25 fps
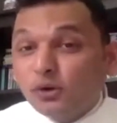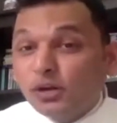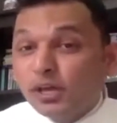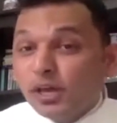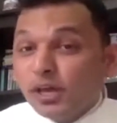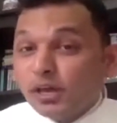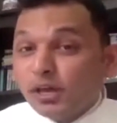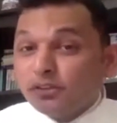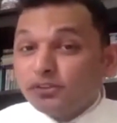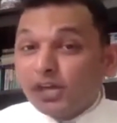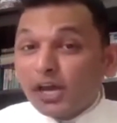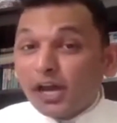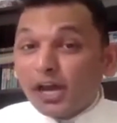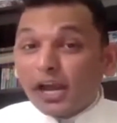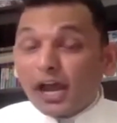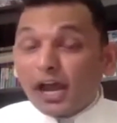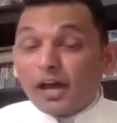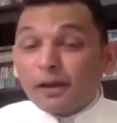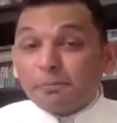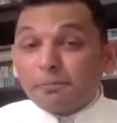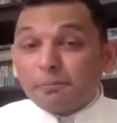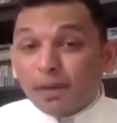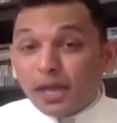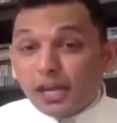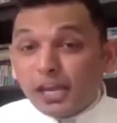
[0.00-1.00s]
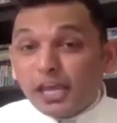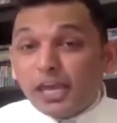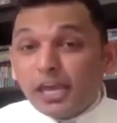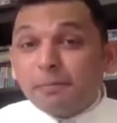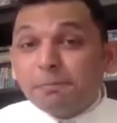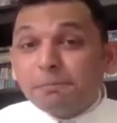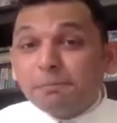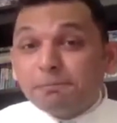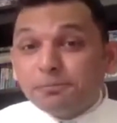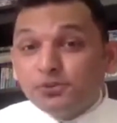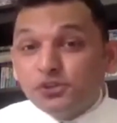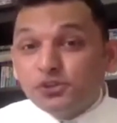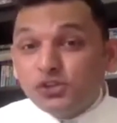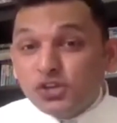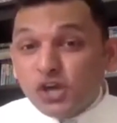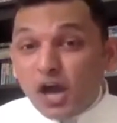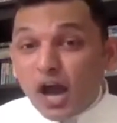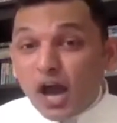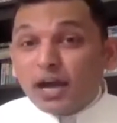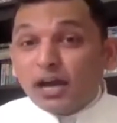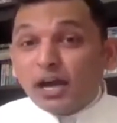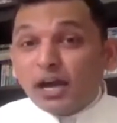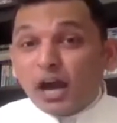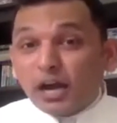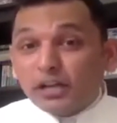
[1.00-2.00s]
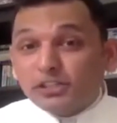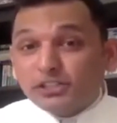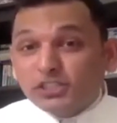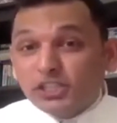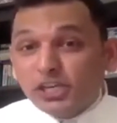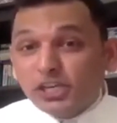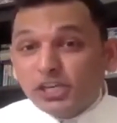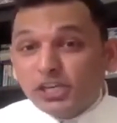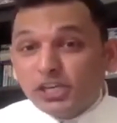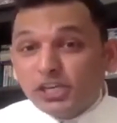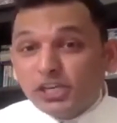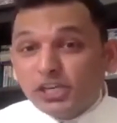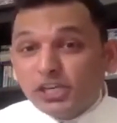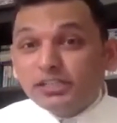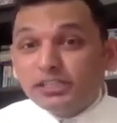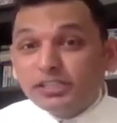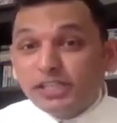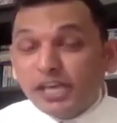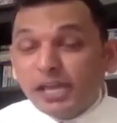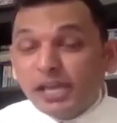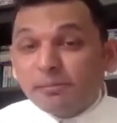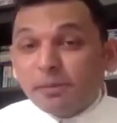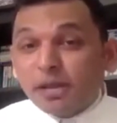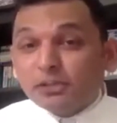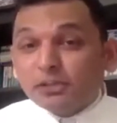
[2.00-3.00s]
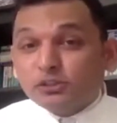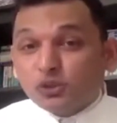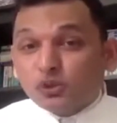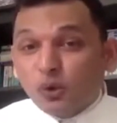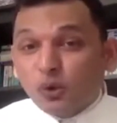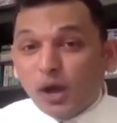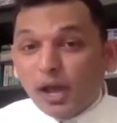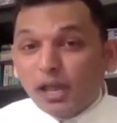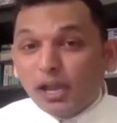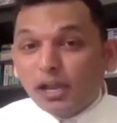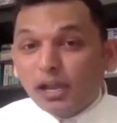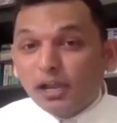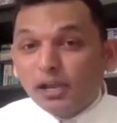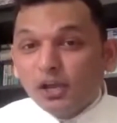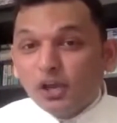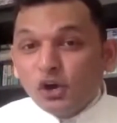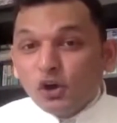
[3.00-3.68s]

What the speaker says: There are many young achievers in Team SOL